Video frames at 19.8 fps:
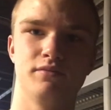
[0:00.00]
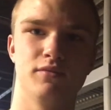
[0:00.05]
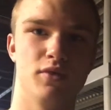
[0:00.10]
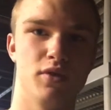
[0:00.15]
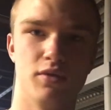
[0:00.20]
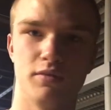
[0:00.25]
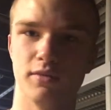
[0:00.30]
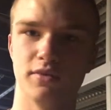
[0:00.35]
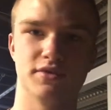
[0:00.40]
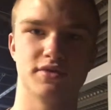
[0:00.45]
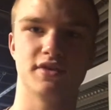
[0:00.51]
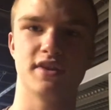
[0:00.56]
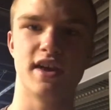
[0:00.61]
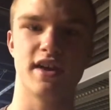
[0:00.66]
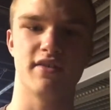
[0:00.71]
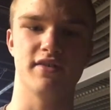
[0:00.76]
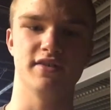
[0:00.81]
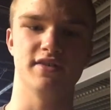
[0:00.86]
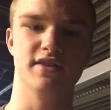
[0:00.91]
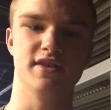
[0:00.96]
almost
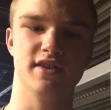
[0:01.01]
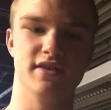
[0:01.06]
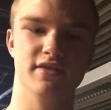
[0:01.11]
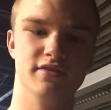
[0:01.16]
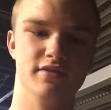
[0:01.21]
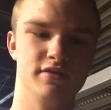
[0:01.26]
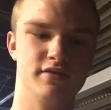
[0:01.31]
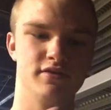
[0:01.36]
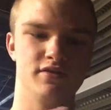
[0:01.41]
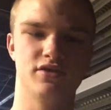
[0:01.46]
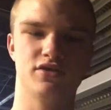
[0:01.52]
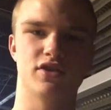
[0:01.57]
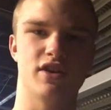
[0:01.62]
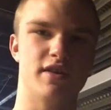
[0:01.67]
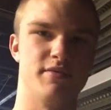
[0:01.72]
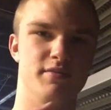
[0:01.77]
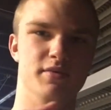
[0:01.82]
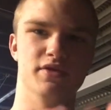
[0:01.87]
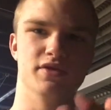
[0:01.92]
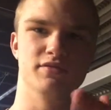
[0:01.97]
guaranteed.
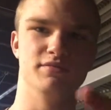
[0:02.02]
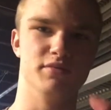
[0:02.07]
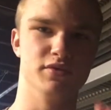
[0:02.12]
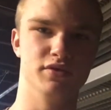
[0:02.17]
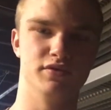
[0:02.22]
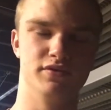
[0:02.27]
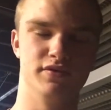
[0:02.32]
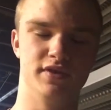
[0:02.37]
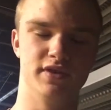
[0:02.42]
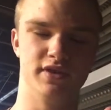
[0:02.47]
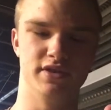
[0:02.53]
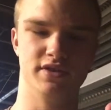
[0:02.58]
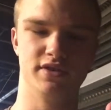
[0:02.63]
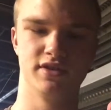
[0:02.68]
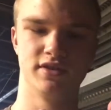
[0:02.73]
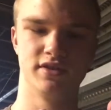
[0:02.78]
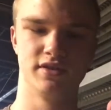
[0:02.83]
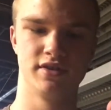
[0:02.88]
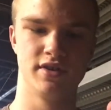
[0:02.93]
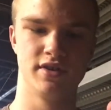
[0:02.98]
Stripers, bluefish,